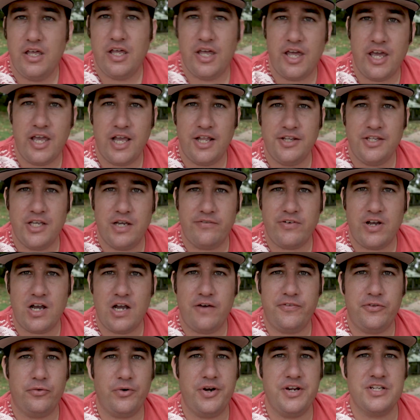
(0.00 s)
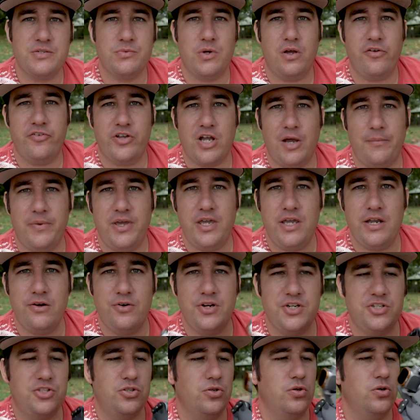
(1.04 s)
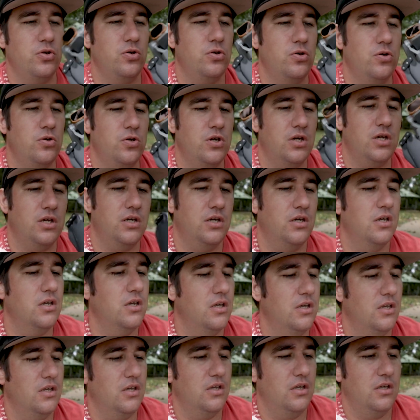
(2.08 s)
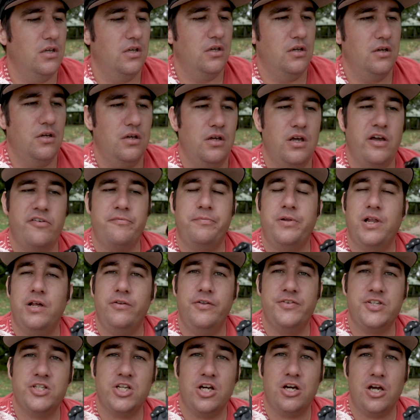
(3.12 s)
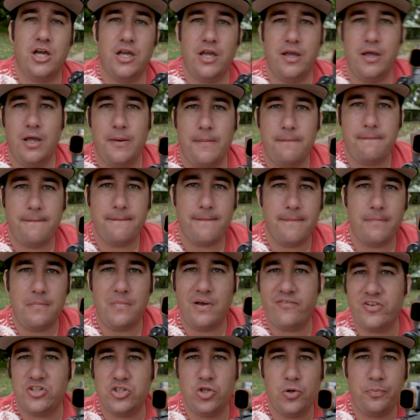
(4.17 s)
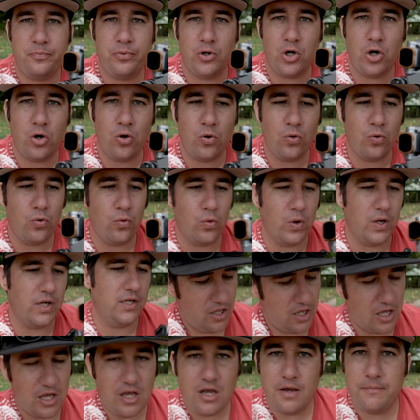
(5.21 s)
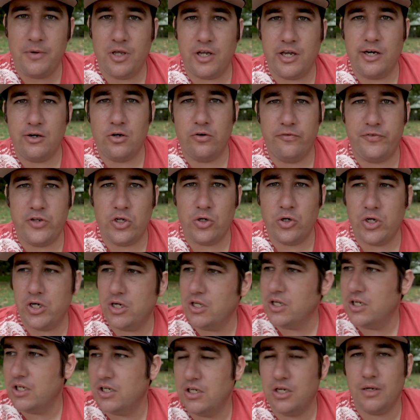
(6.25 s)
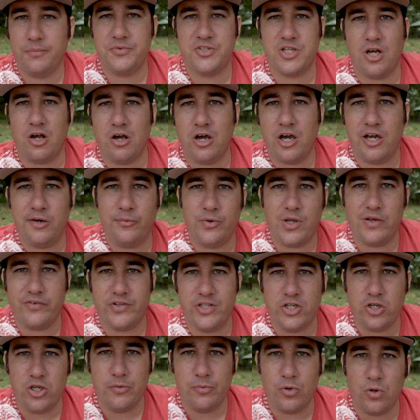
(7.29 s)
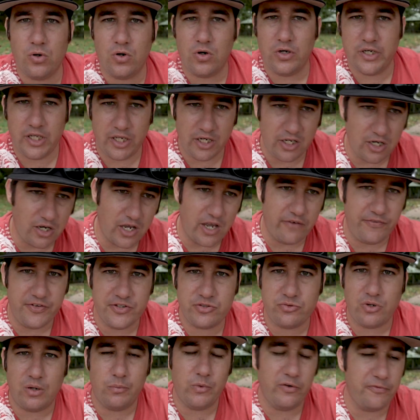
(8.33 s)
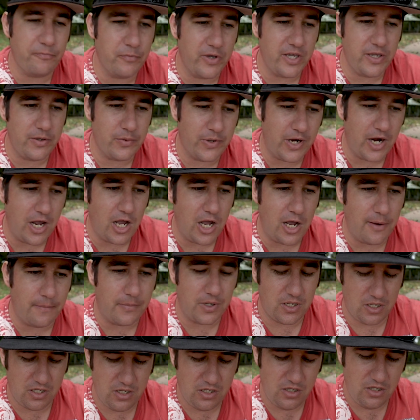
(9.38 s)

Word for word: And the other half of the reason why we've come here is to have a play with this guy, Mavic 2 Pro. Uh, I'm not going to review it. I'm tired. We have a newborn and I have this one with me, but um,